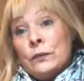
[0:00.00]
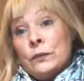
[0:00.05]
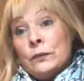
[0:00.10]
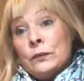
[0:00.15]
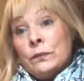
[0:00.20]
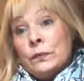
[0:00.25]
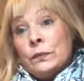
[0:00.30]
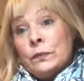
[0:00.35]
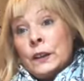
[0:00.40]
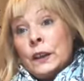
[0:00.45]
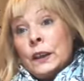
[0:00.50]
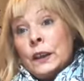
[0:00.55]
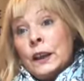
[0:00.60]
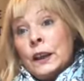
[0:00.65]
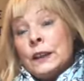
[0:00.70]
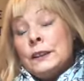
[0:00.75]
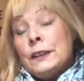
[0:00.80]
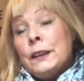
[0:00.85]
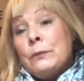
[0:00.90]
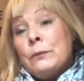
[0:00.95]
Yeah.
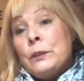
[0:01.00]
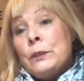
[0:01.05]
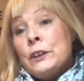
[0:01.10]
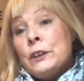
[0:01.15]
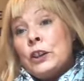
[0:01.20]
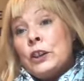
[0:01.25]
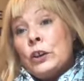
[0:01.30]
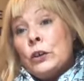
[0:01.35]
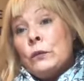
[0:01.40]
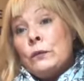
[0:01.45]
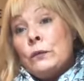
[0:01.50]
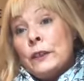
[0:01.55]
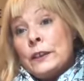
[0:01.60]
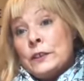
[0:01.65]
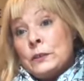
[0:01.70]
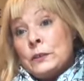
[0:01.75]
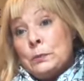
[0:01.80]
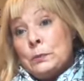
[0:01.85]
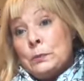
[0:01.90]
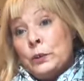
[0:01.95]
And then with
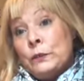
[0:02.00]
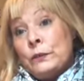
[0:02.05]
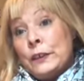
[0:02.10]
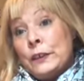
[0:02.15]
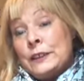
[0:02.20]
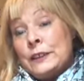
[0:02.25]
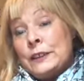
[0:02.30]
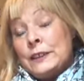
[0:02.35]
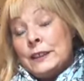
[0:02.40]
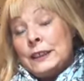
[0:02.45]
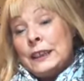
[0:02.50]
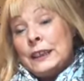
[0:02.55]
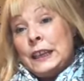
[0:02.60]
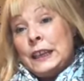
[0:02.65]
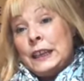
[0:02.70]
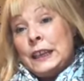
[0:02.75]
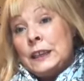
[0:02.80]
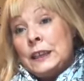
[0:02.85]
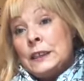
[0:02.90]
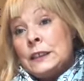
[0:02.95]
girlfriends and boyfriends and
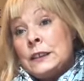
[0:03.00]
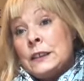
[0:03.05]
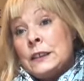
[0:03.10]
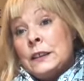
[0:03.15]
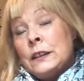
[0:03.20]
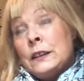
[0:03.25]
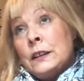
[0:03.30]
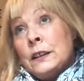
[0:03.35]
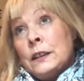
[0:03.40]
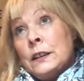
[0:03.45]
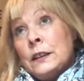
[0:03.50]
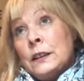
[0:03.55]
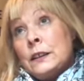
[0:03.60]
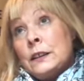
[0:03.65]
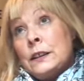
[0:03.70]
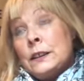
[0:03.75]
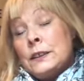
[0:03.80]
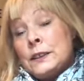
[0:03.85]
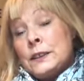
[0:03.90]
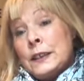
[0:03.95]
things,
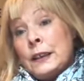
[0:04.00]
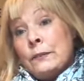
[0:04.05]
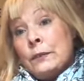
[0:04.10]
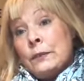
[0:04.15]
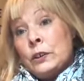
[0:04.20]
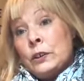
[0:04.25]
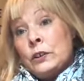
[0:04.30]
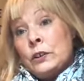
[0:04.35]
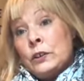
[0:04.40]
there's seven.